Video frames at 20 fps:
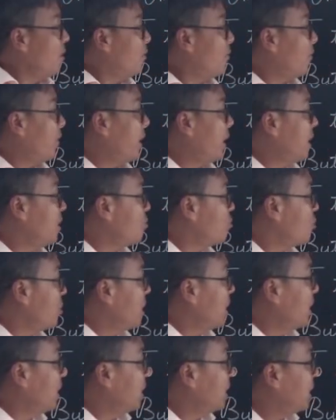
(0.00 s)
Whereas
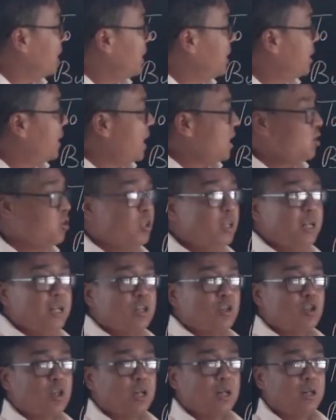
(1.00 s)
the
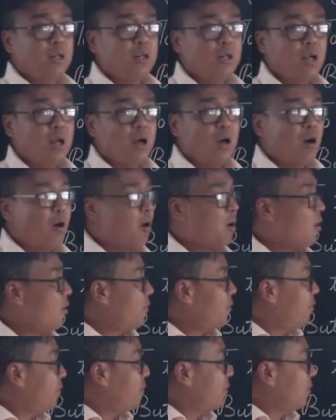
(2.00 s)
destination
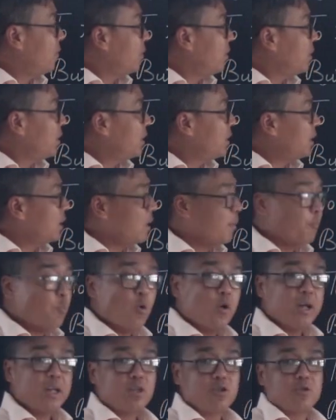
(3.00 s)
of the
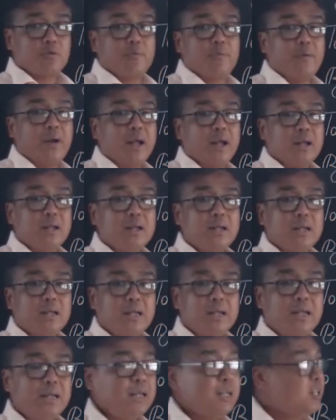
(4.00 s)
poet's friend
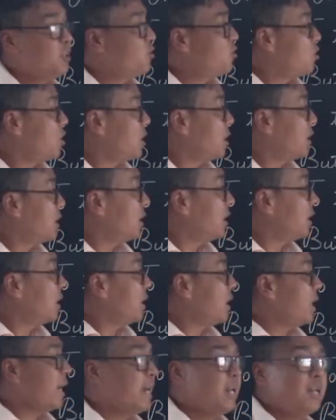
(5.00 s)
is
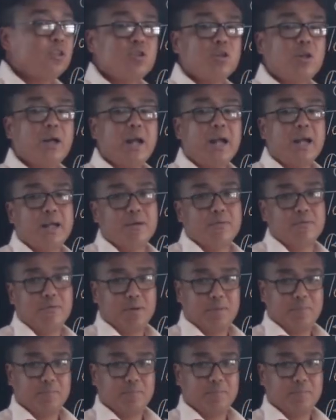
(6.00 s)
his grave.